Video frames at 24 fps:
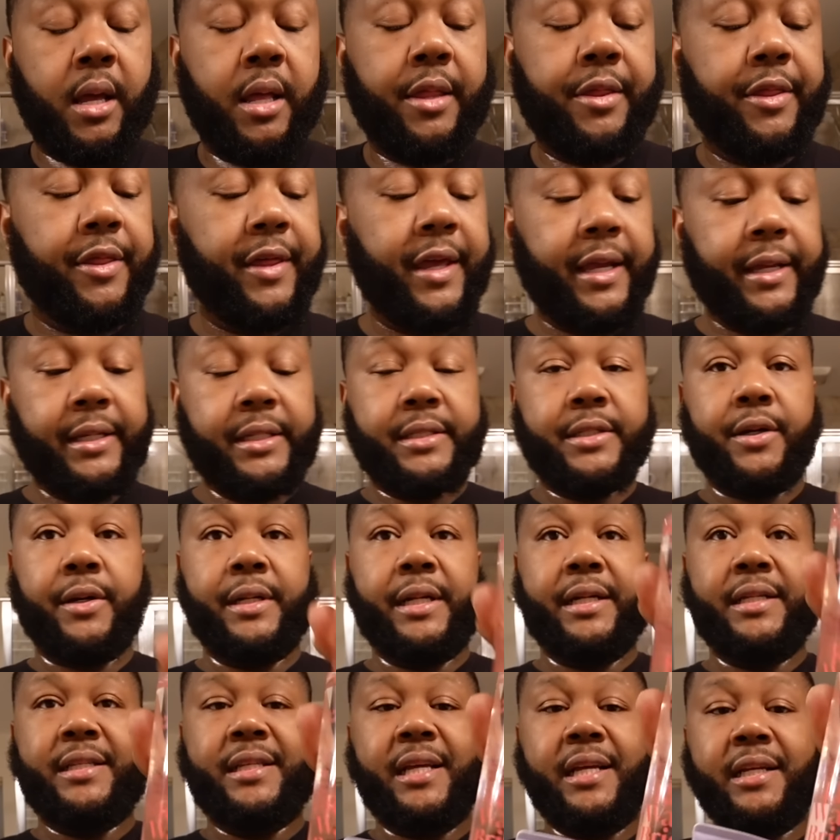this on
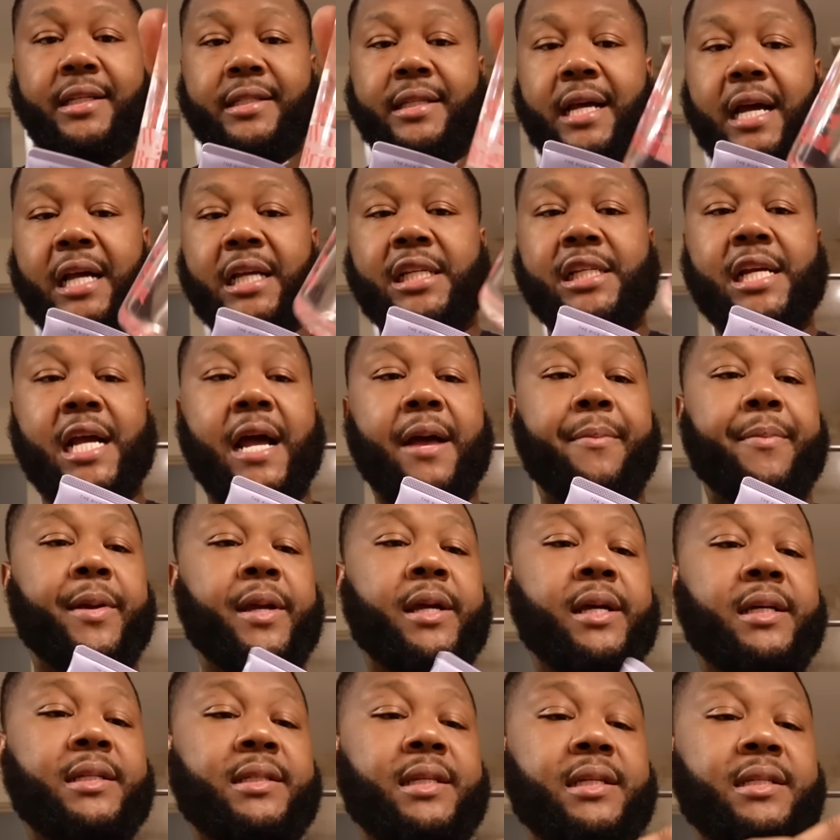a TikTok shop,
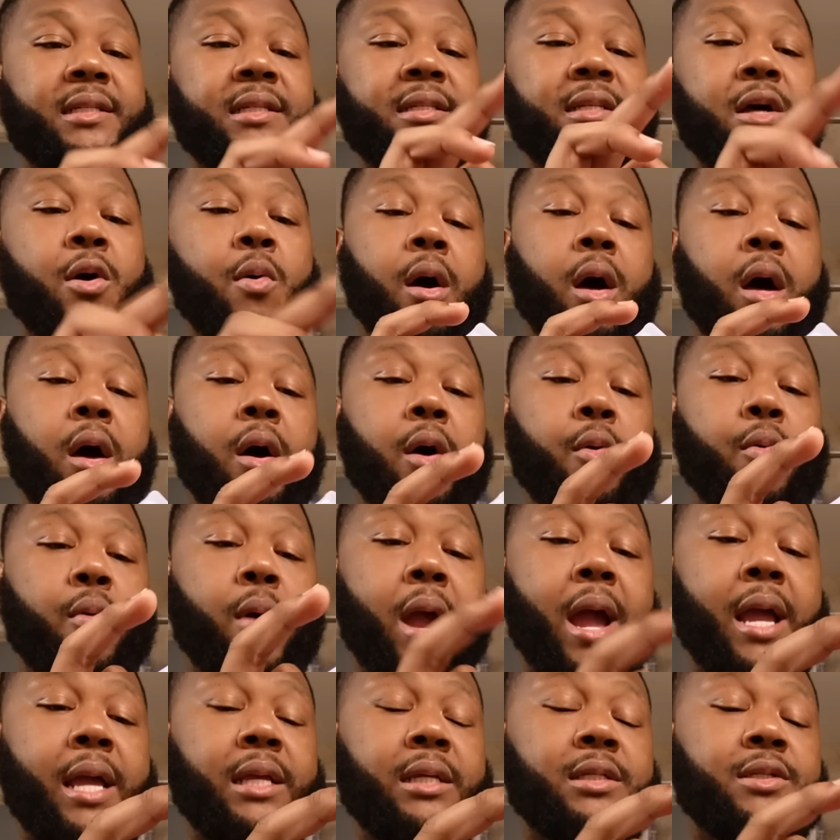because this is all
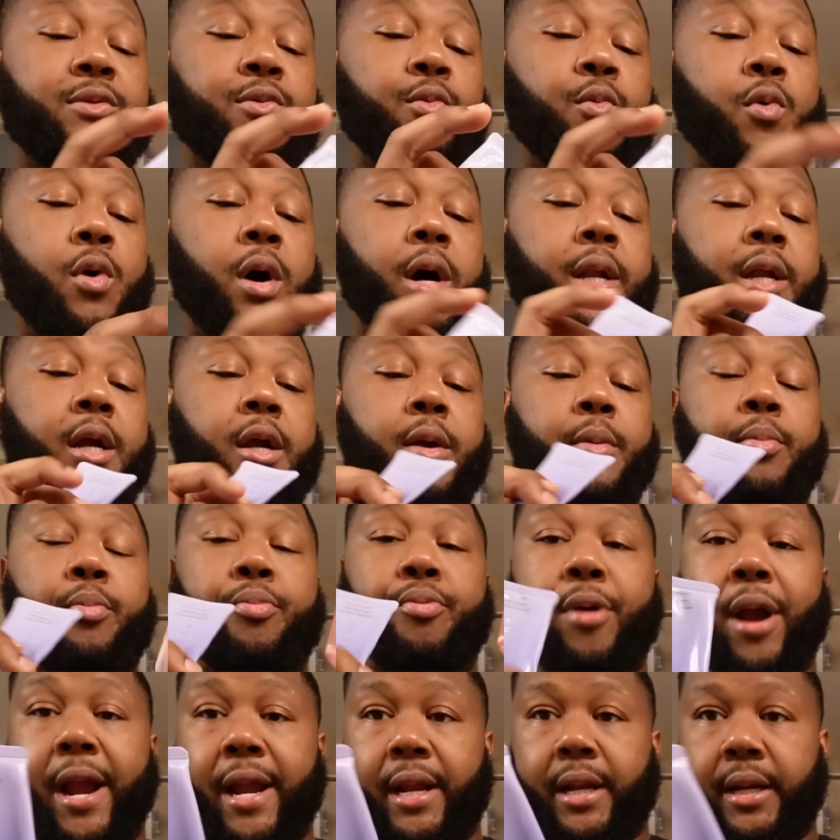rice water
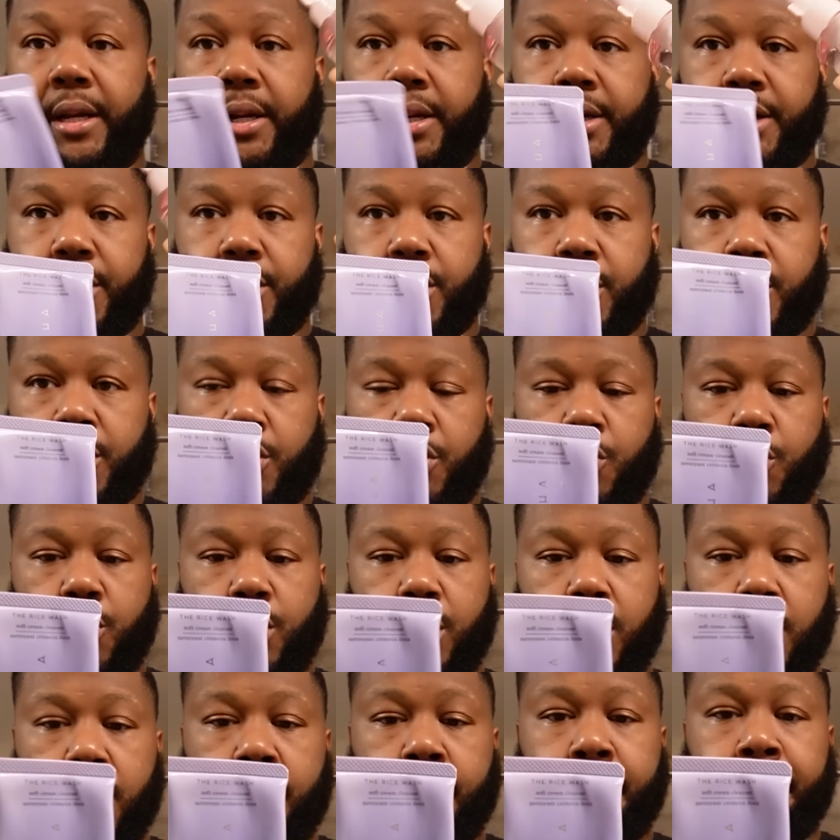brightener
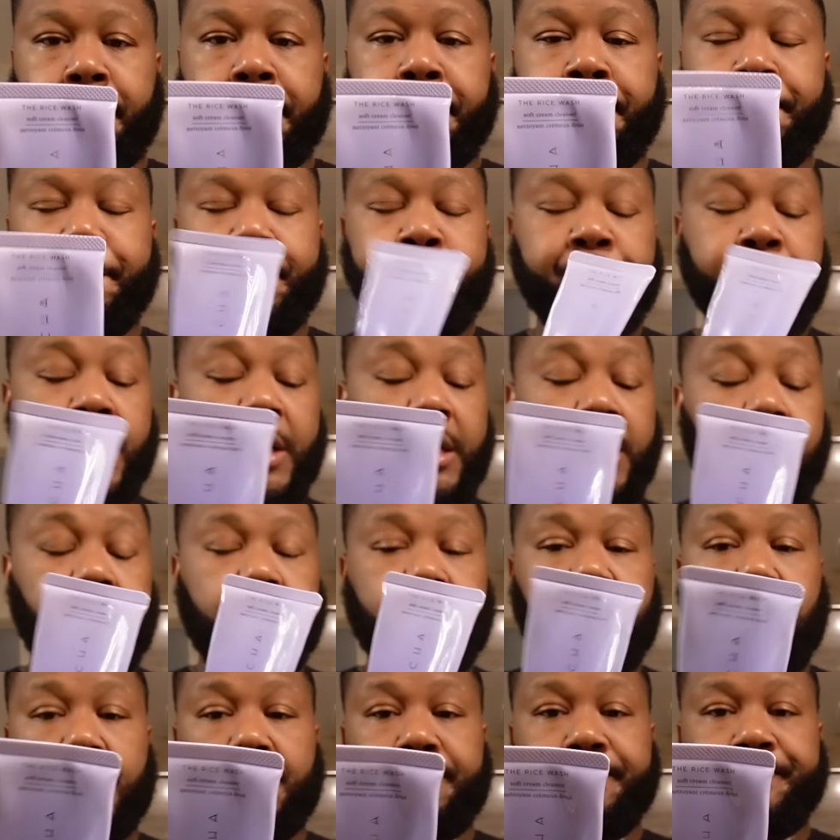oil.
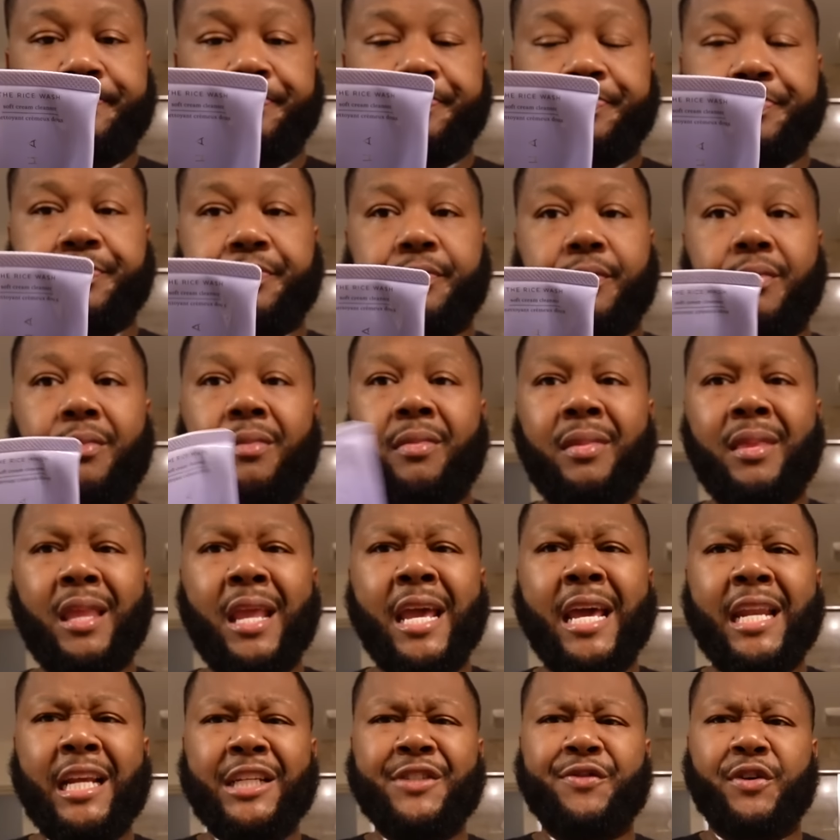So,
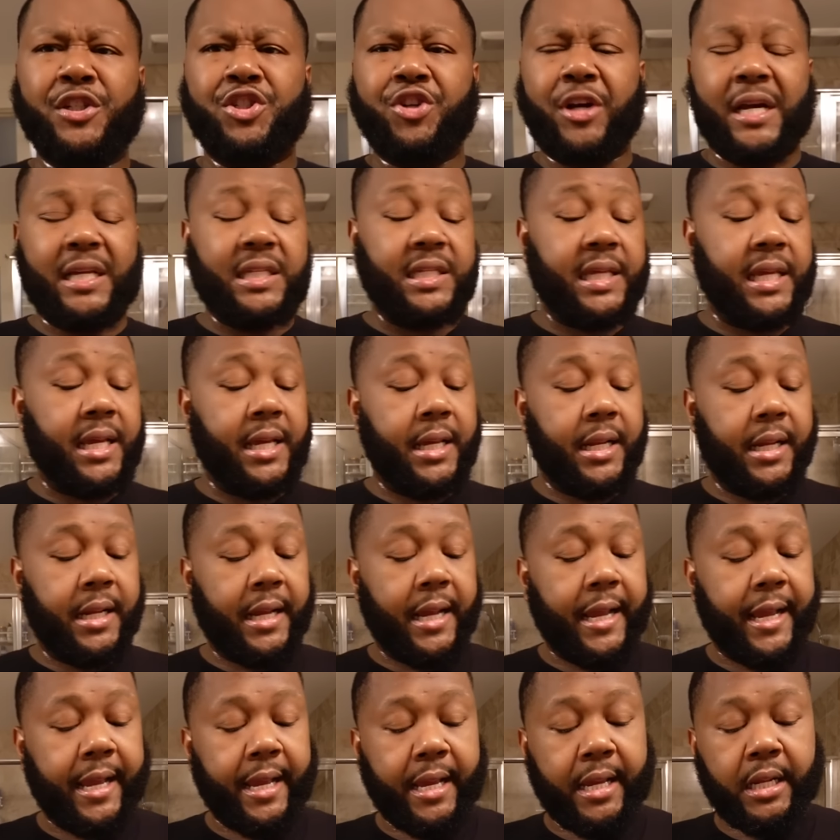and it's for dry skin,
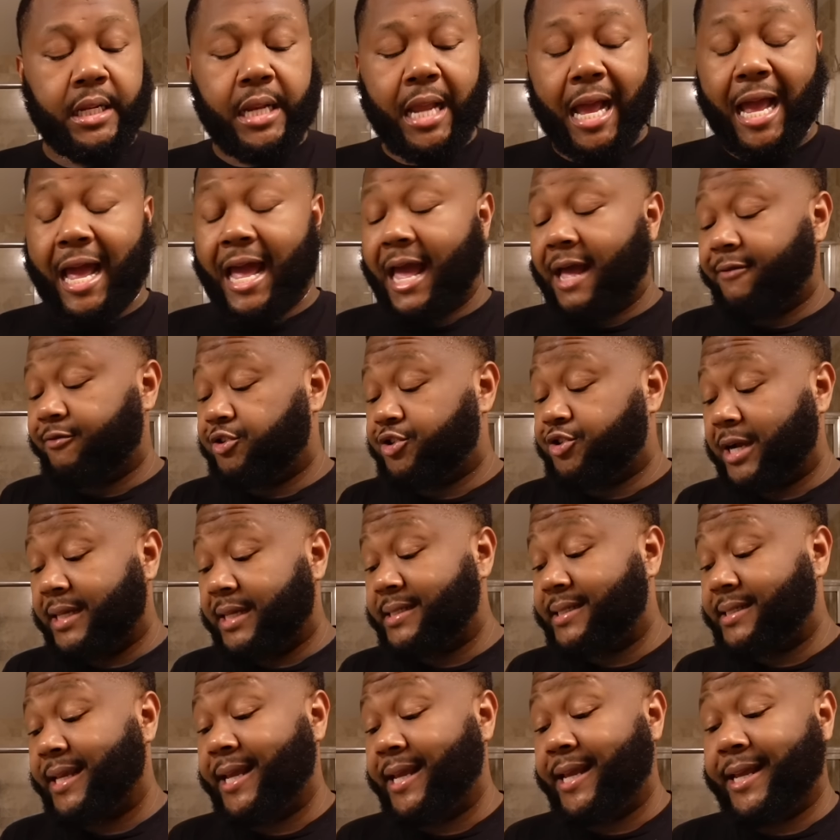and I have dry
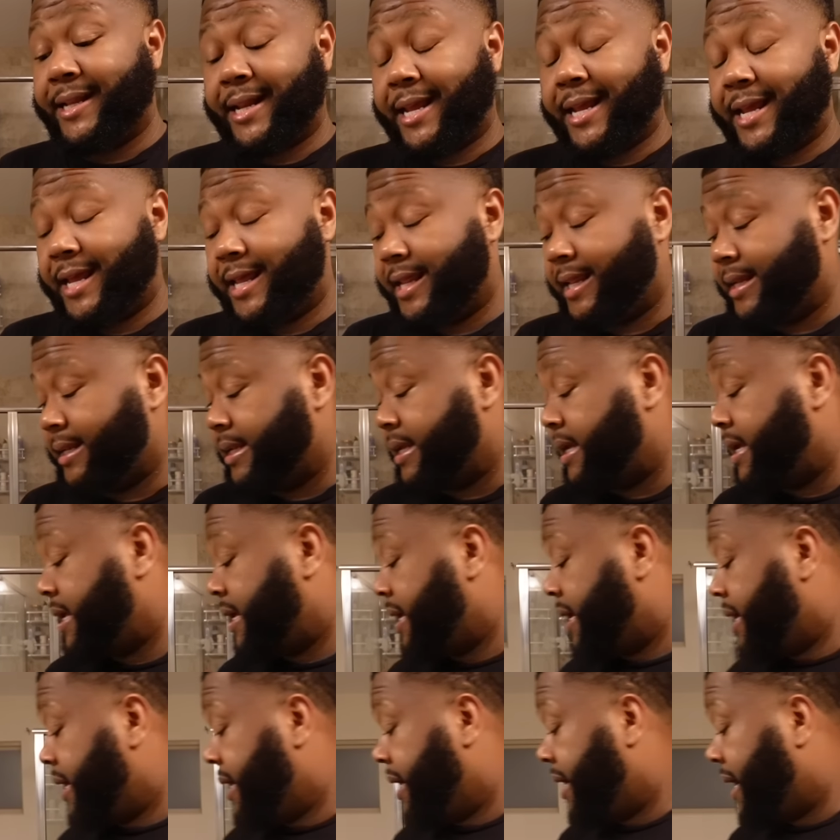skin, and
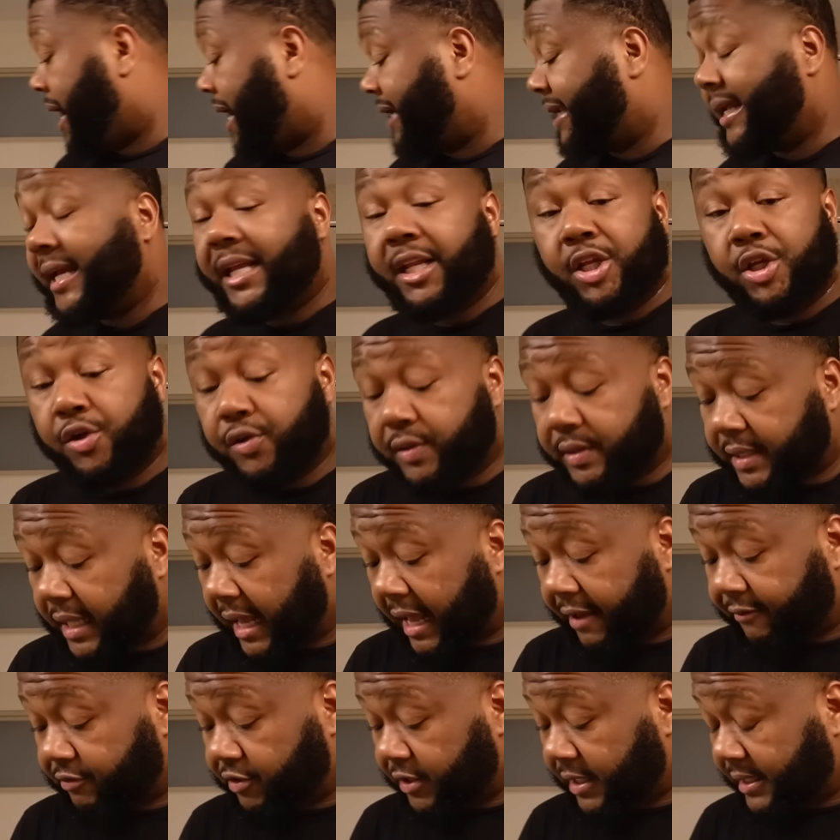I didn't used to
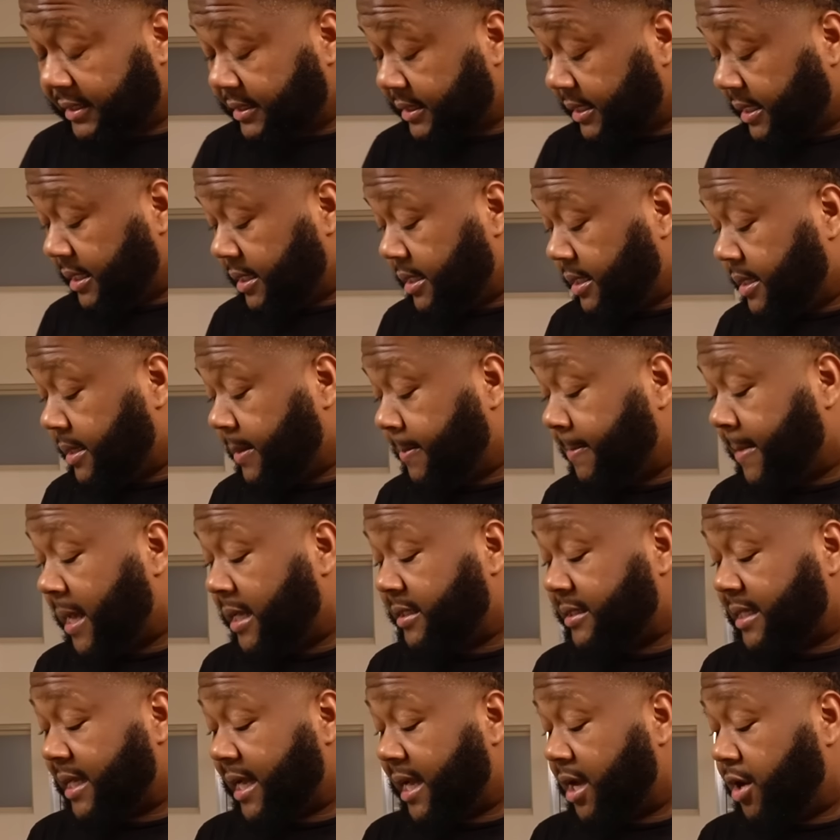have dry skin, but as
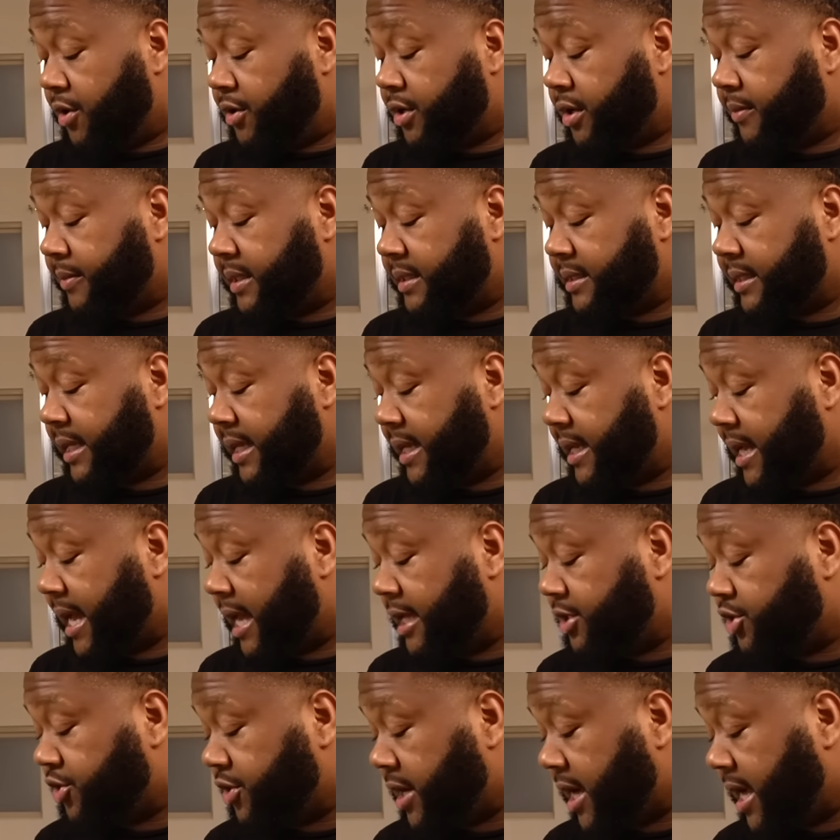I got older, my skin
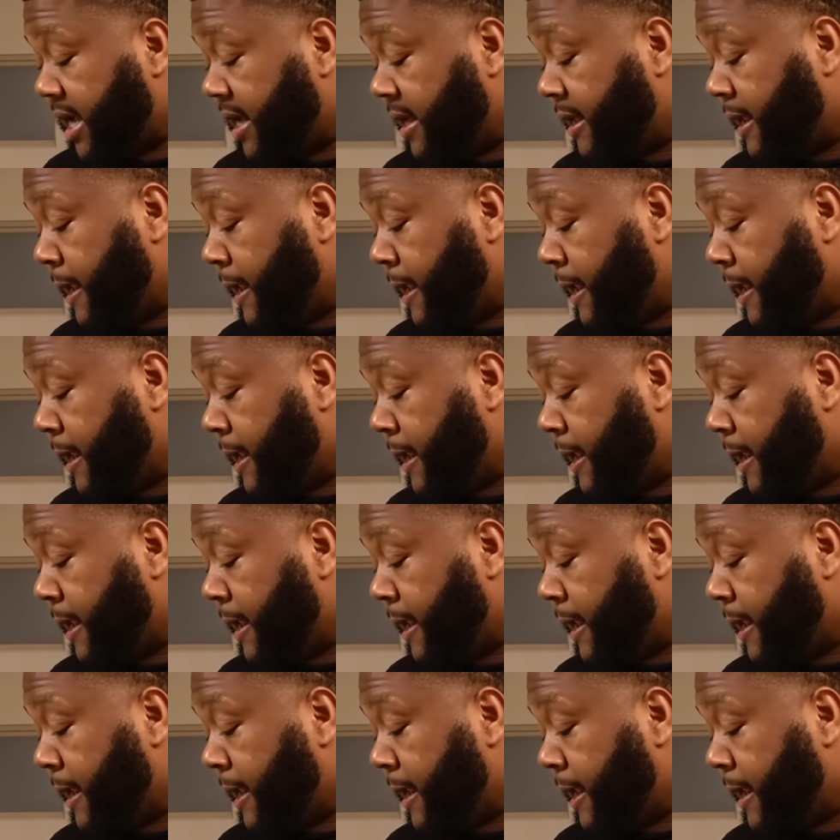got dry.